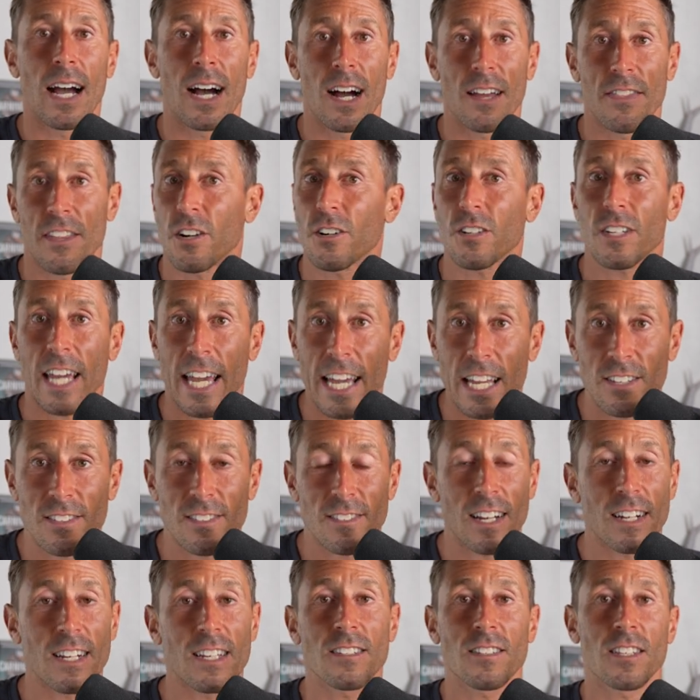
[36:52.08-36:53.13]
uh, that are case
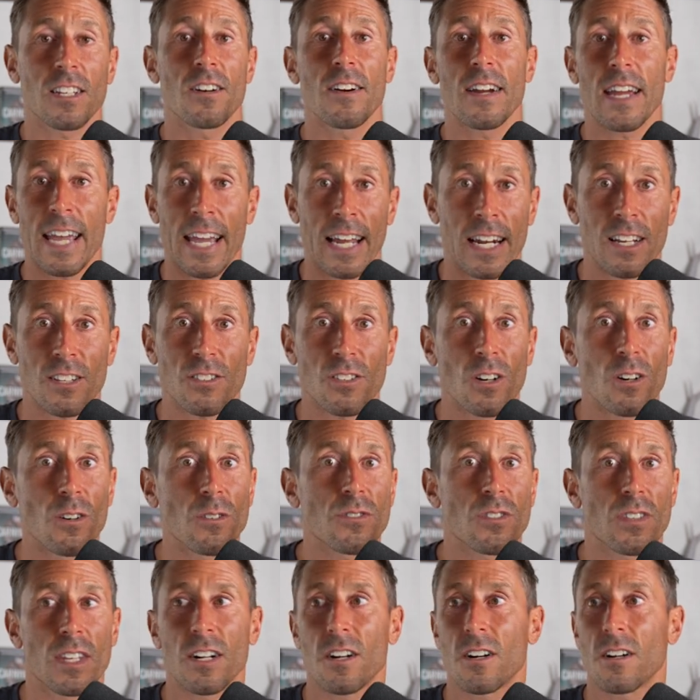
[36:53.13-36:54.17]
studies, that are
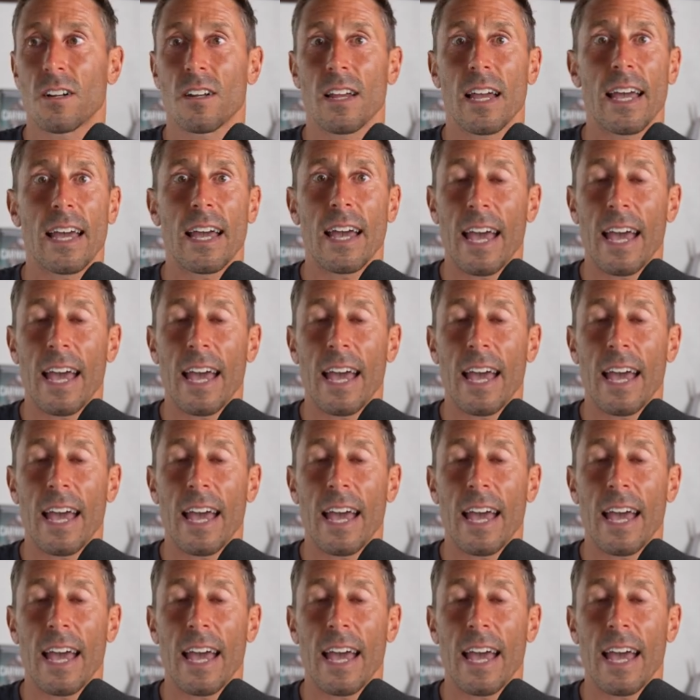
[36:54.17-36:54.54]
anecdotes, that are